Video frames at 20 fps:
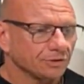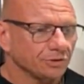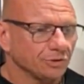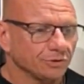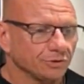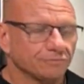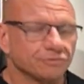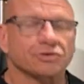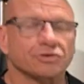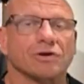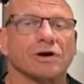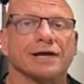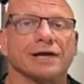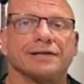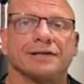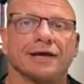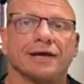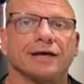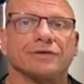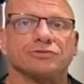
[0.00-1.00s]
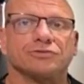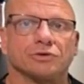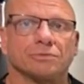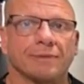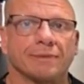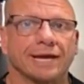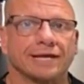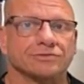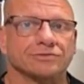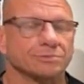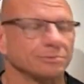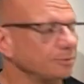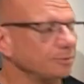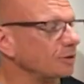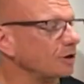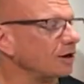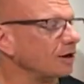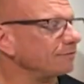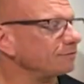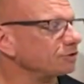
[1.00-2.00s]
you've tried as your
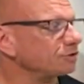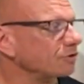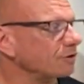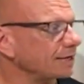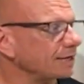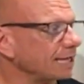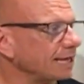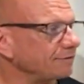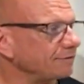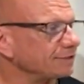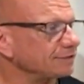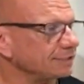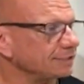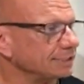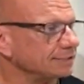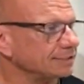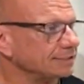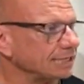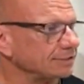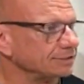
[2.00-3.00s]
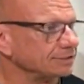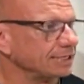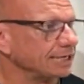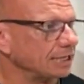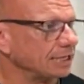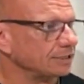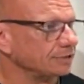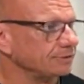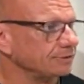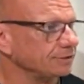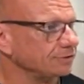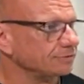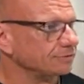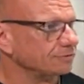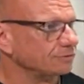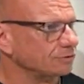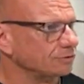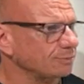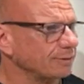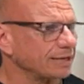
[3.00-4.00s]
maximum. I've tried having 6,000 calories
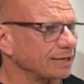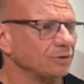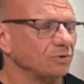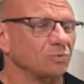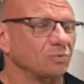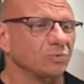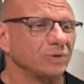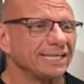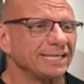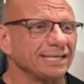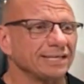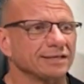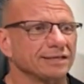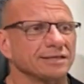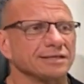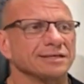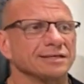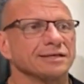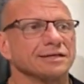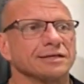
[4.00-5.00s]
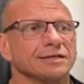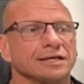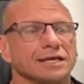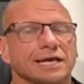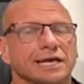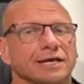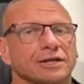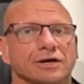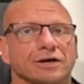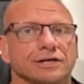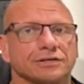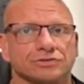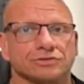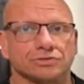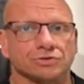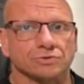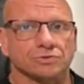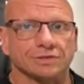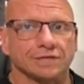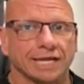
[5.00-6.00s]
for about a week, and I
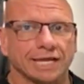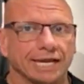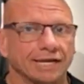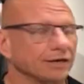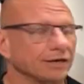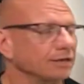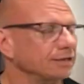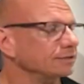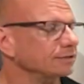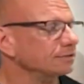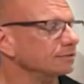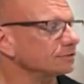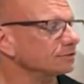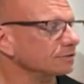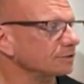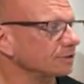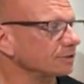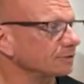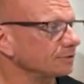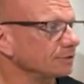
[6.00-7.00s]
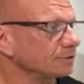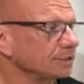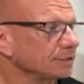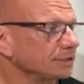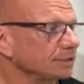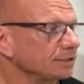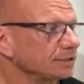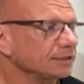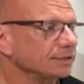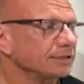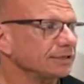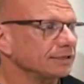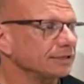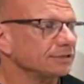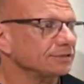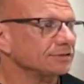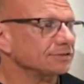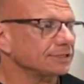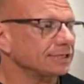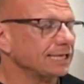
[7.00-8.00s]
just couldn't handle it. So
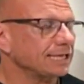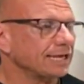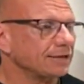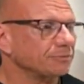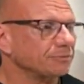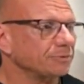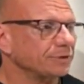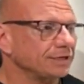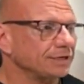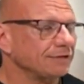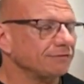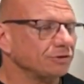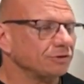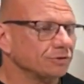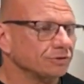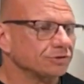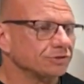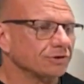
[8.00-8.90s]
if you're